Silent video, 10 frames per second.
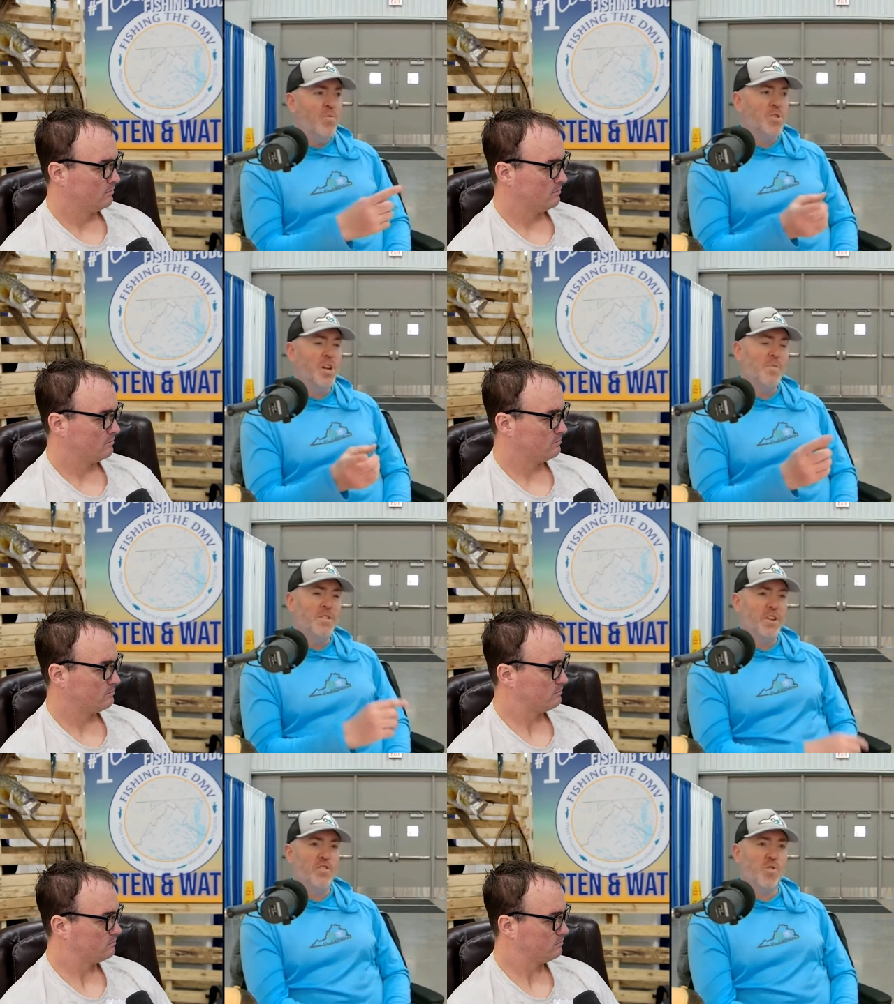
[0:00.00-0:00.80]
Speaker 1: where some of
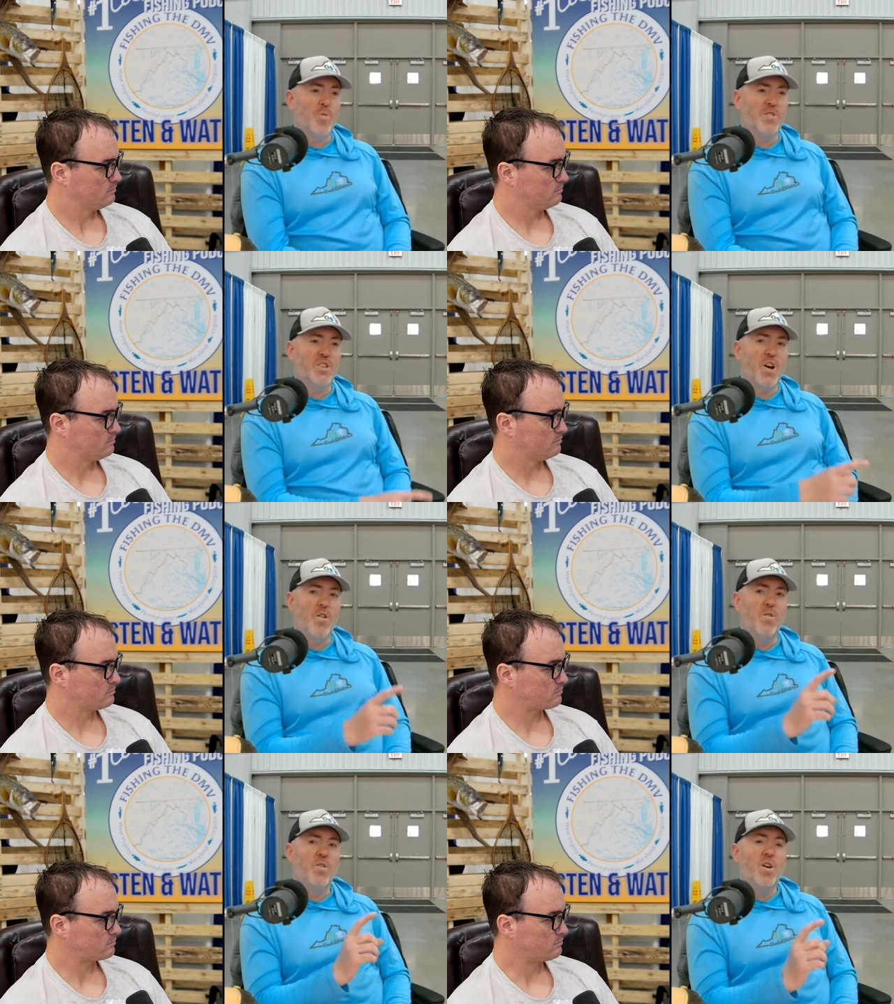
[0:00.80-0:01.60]
these like tournaments
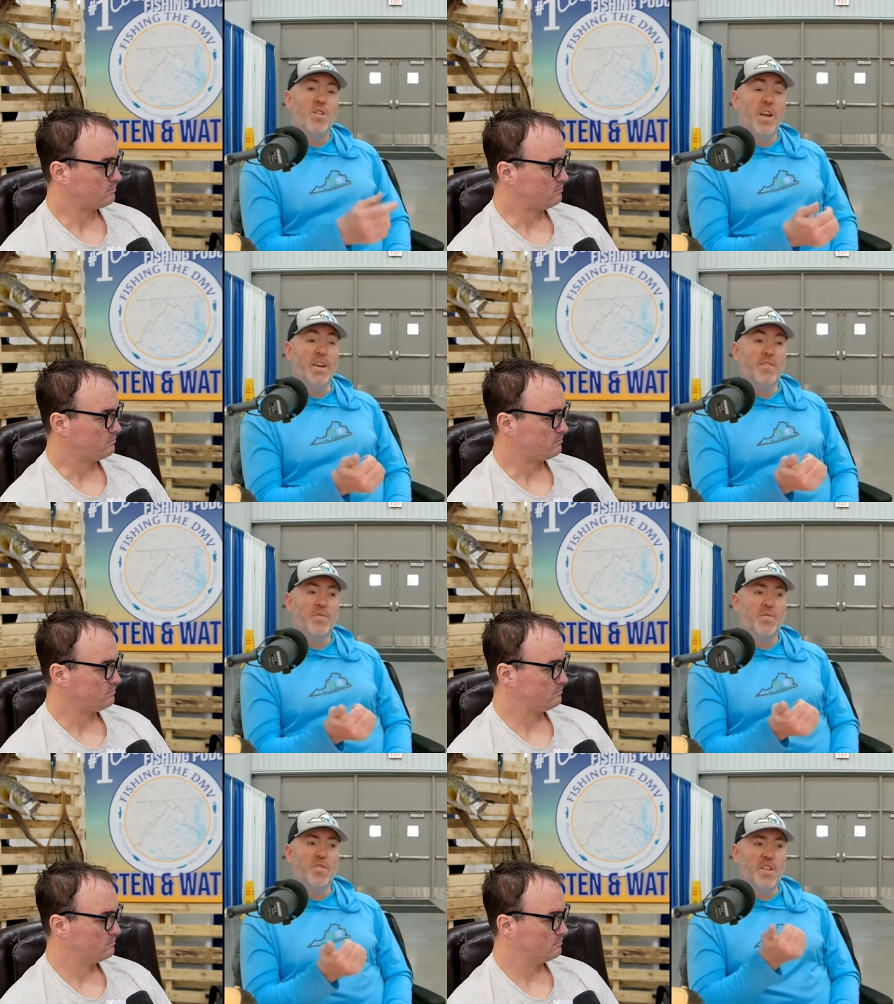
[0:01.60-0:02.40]
go, like
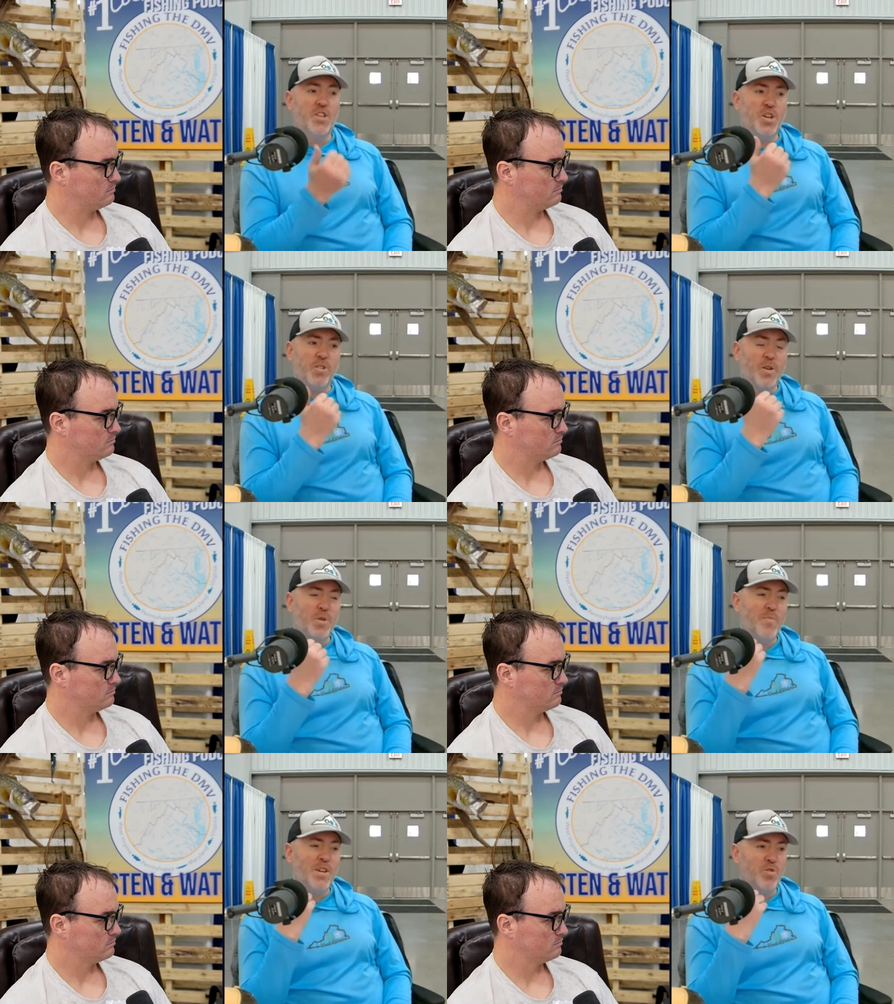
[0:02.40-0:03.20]
this year,
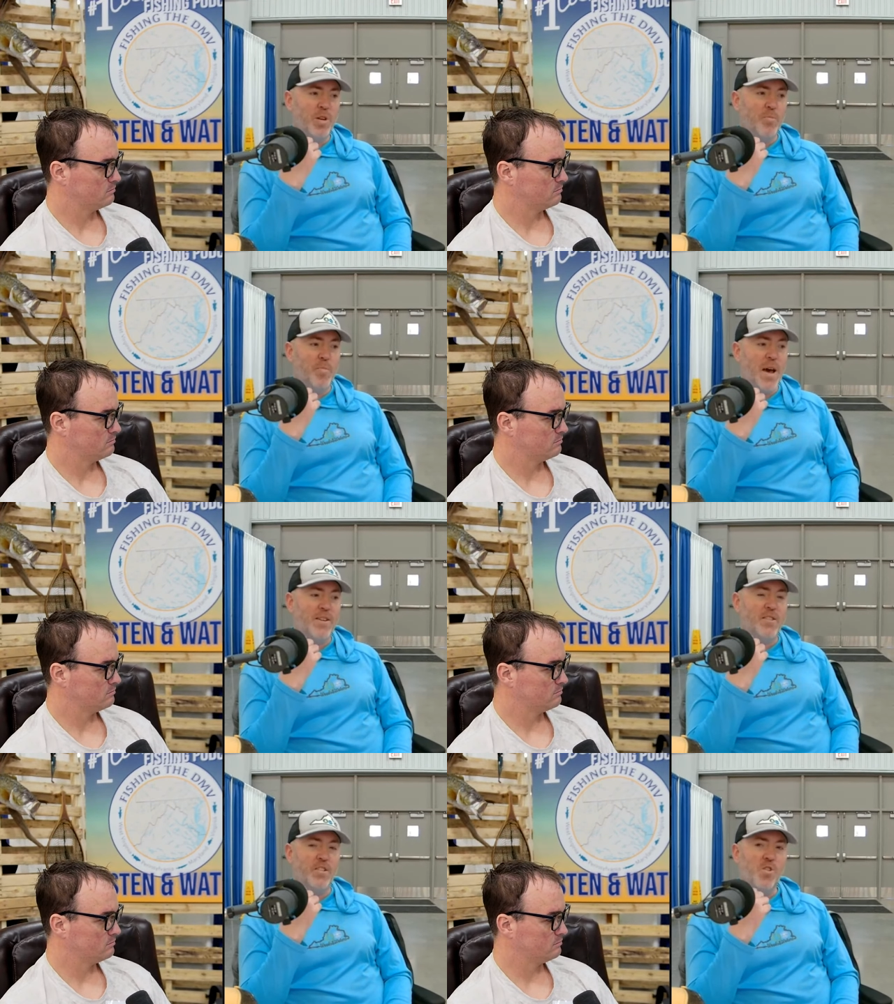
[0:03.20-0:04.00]
like with the Major League
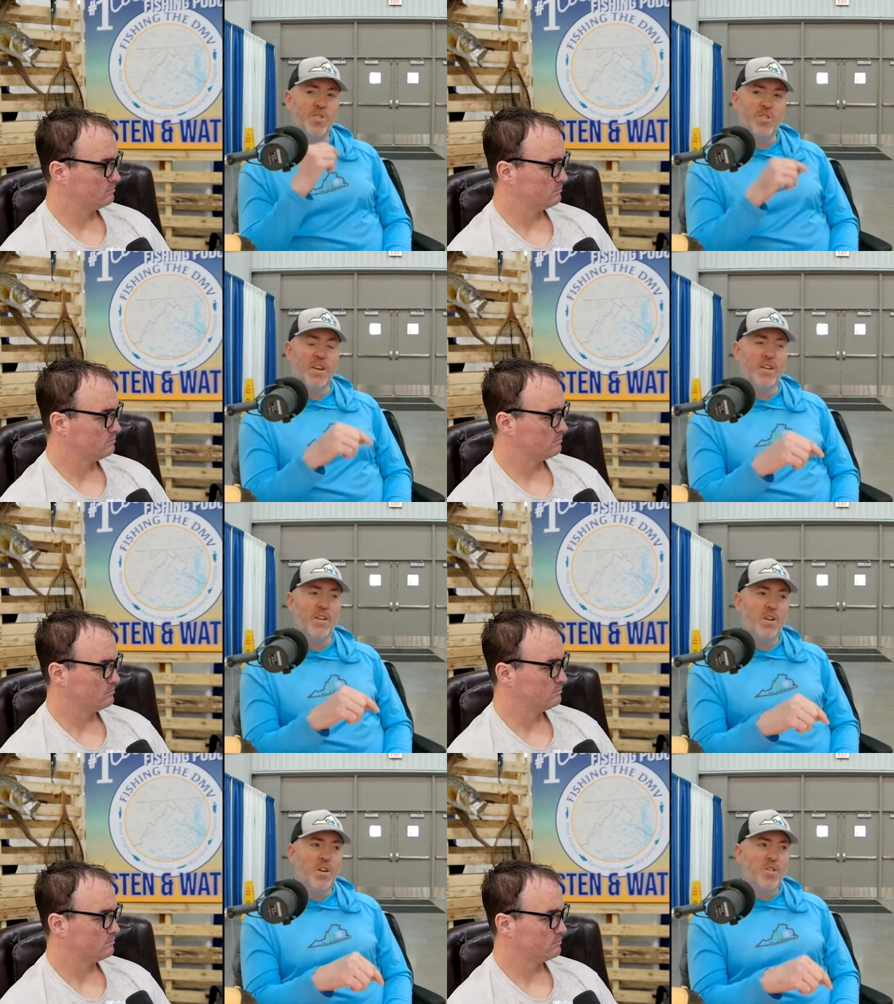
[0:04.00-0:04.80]
Bass like, going to
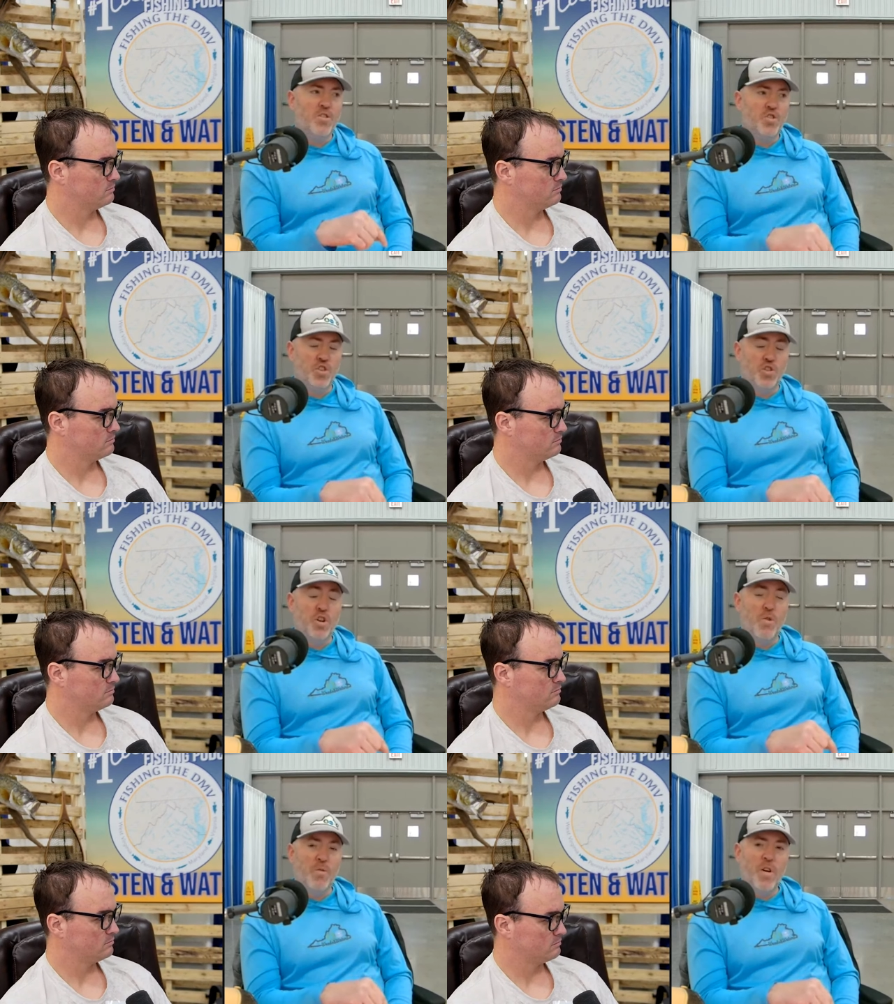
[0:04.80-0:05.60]
the
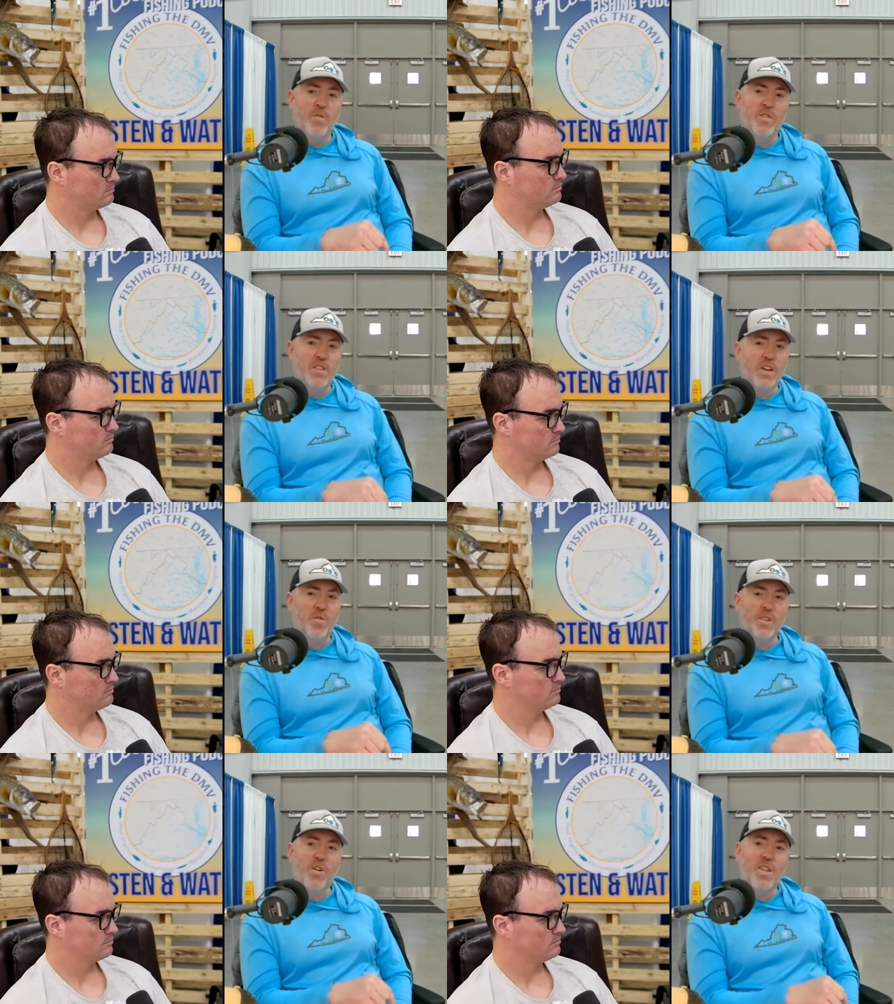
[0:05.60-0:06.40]
Chowan River, like
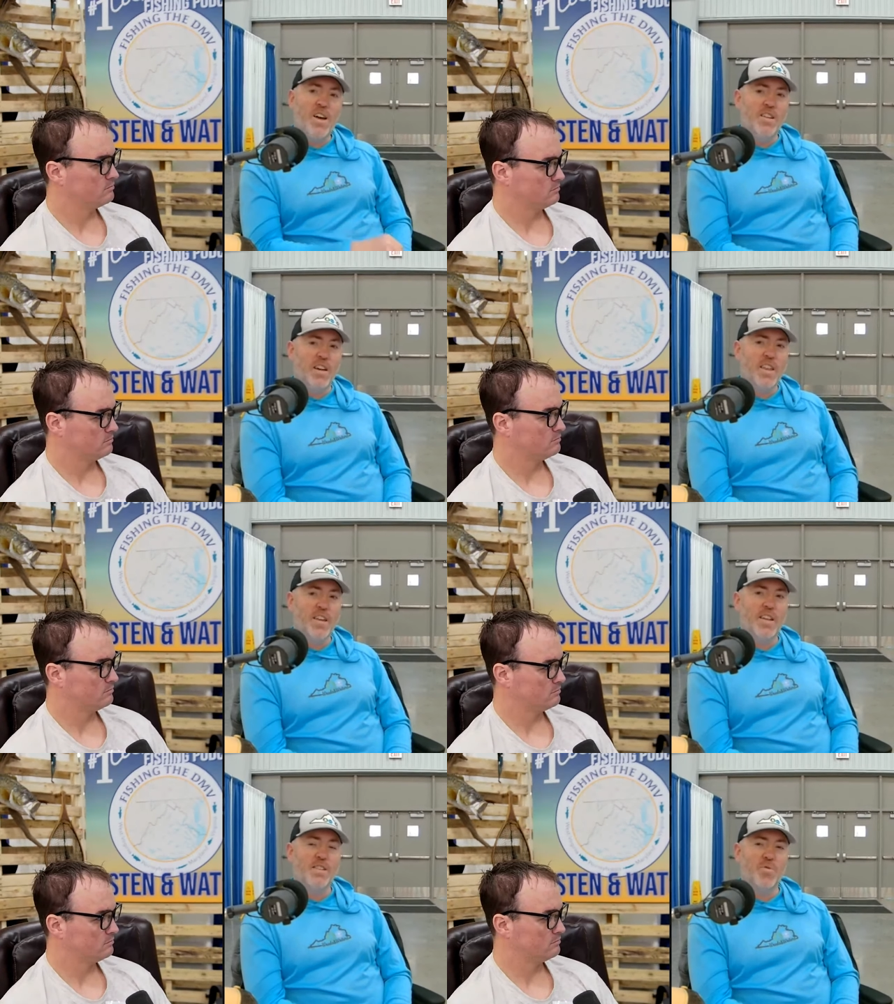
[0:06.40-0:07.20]
in North Carolina. Like I
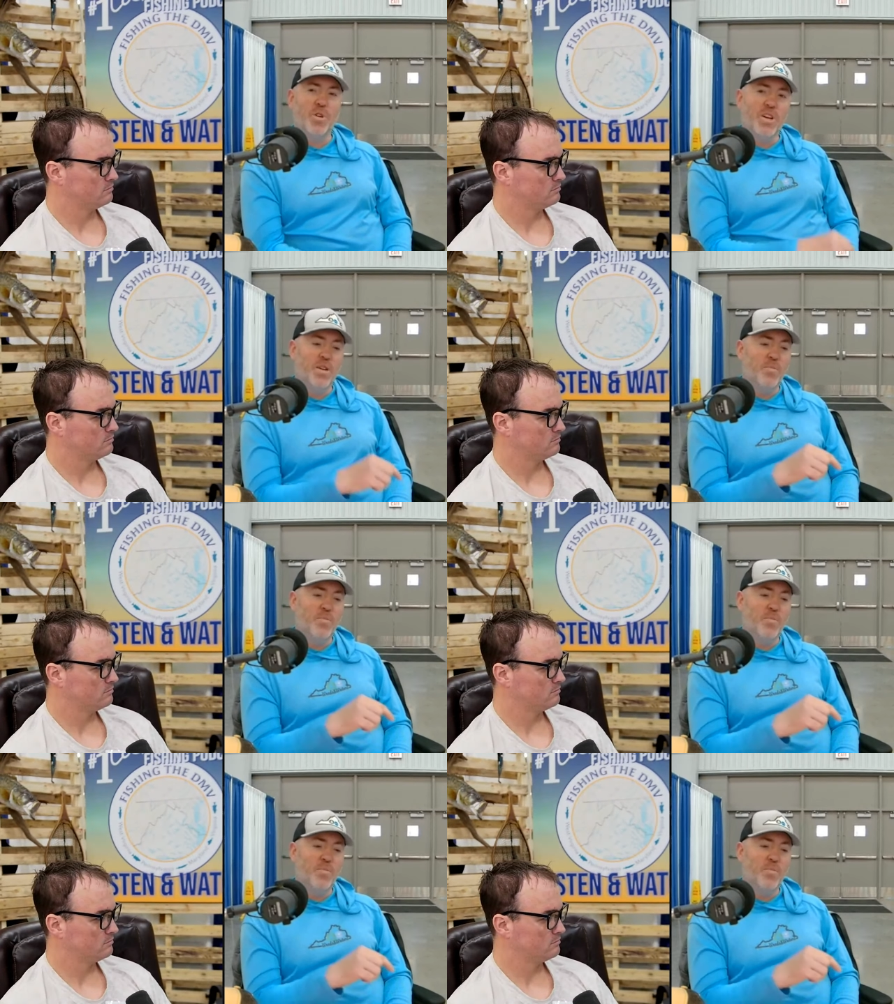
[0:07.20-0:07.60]
think that's really